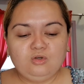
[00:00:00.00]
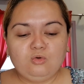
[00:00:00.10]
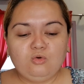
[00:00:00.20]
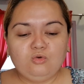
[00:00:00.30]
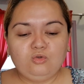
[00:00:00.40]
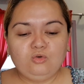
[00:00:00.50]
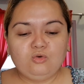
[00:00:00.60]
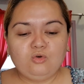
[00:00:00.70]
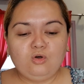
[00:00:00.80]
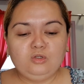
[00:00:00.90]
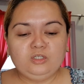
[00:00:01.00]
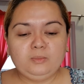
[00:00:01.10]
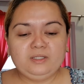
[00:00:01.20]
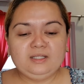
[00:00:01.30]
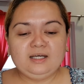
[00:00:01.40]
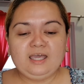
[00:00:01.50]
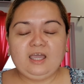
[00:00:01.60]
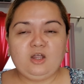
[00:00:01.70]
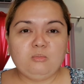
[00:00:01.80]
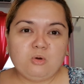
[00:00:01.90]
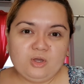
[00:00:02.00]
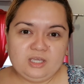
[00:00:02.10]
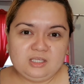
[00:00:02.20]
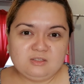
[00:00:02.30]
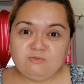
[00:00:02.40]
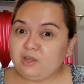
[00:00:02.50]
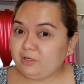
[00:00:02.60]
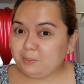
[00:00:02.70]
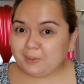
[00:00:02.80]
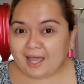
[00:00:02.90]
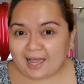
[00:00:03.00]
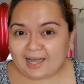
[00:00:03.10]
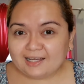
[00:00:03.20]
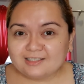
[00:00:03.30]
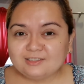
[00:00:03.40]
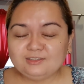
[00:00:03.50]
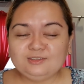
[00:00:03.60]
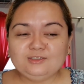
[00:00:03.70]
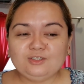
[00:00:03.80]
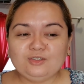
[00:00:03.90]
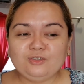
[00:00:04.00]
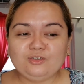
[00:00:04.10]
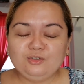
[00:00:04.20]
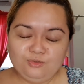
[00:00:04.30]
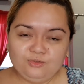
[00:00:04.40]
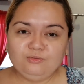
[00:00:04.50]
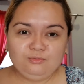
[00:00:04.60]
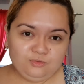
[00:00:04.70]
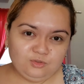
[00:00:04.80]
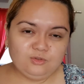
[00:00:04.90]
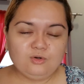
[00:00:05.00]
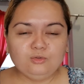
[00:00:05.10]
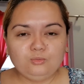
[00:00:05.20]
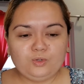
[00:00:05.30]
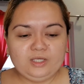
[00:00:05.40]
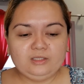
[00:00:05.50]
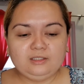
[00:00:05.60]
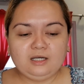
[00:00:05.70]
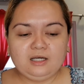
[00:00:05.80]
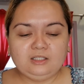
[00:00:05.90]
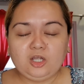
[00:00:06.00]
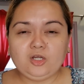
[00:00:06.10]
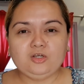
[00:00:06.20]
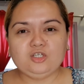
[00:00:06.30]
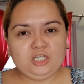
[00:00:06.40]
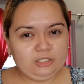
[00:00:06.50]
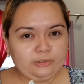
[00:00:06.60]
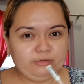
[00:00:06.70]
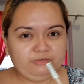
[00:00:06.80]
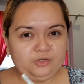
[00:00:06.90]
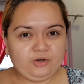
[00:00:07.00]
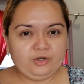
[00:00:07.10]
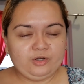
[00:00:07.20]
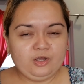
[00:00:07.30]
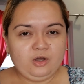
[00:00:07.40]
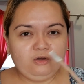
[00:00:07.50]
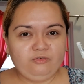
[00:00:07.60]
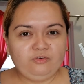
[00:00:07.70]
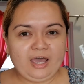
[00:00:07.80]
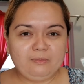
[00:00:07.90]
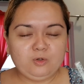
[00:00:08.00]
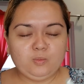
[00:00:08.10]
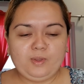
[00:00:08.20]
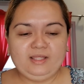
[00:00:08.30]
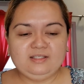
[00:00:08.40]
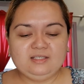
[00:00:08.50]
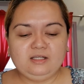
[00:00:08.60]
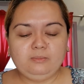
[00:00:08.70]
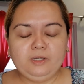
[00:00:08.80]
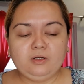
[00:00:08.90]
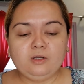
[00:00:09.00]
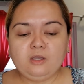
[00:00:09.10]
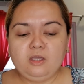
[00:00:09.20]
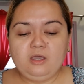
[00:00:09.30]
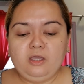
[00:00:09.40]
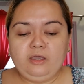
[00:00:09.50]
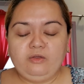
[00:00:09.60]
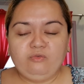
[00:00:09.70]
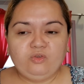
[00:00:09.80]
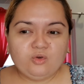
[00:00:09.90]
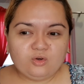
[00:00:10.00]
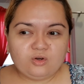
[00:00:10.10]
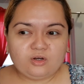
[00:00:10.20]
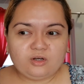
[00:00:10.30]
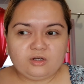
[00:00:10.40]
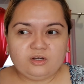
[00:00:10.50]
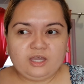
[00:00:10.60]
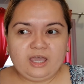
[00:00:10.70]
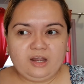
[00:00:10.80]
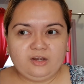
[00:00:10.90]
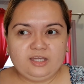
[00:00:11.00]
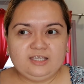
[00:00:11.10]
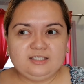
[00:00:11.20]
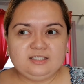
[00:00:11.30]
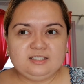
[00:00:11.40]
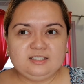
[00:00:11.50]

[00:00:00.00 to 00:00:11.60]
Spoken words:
kung yung color naman ng hair mo is very black, so you go with a darker shade of eyebrow pencil. Pero if your hair is